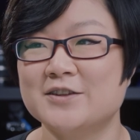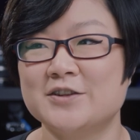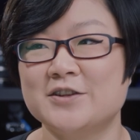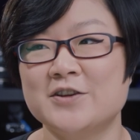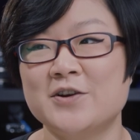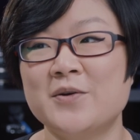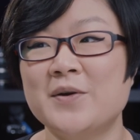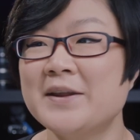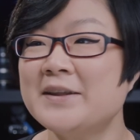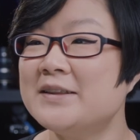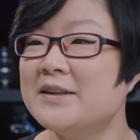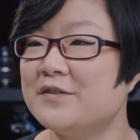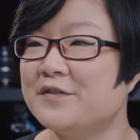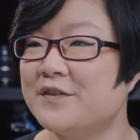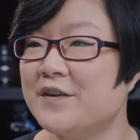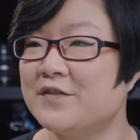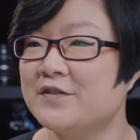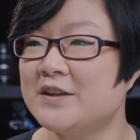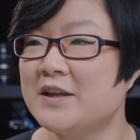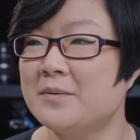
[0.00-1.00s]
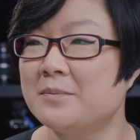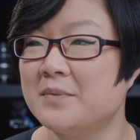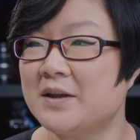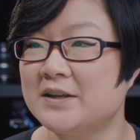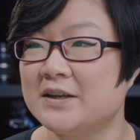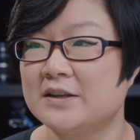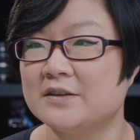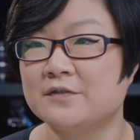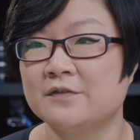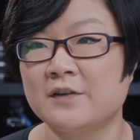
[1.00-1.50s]
During the
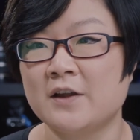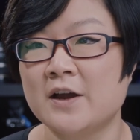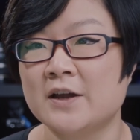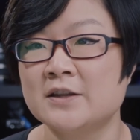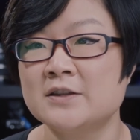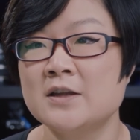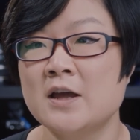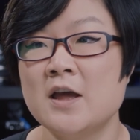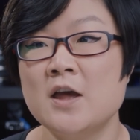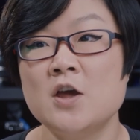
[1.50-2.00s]
15-minute flight,